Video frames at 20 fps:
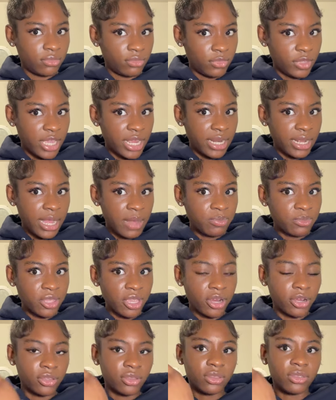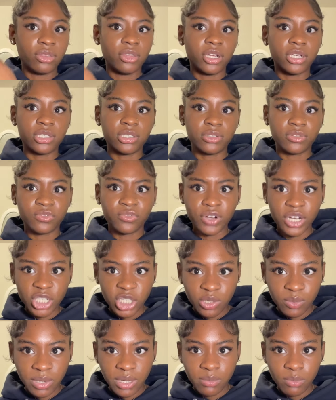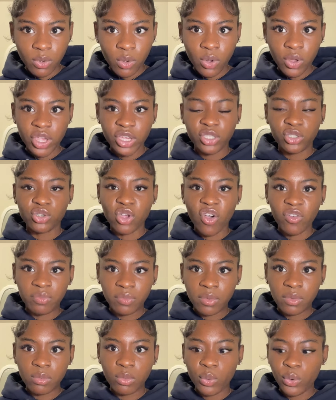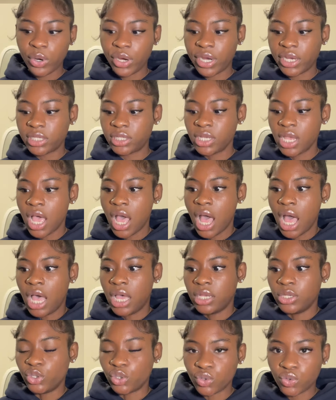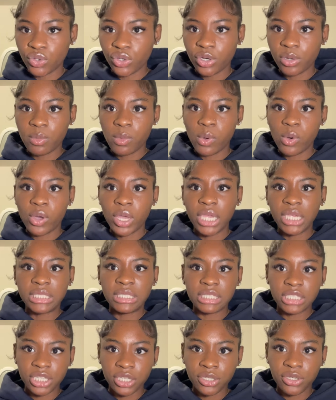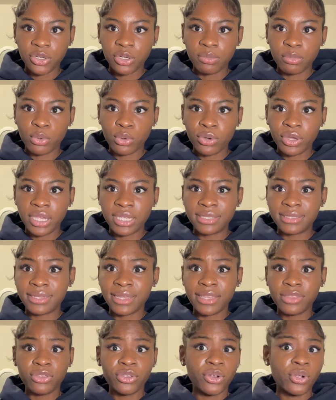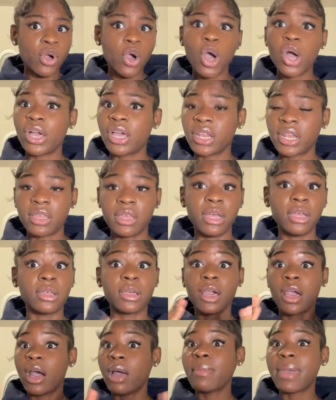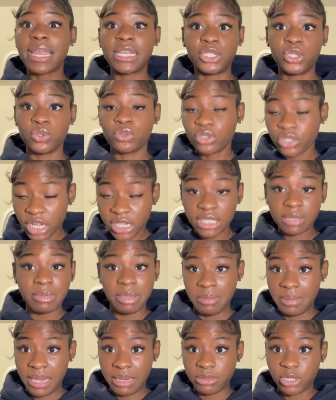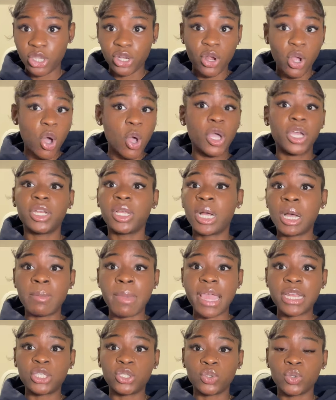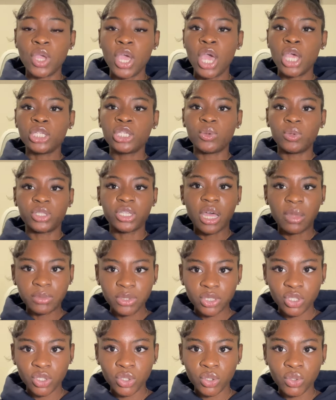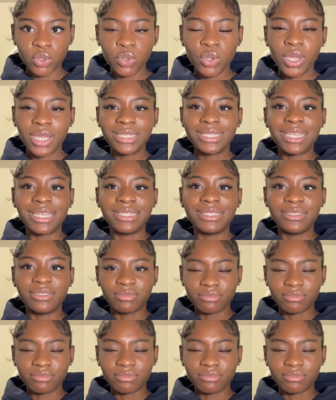getting up there. There's freshman boys, sophomore boys, junior boys, senior boys, and they're all gonna come at you. Trust me, babes. They're all gonna come at you. So it's up to you to,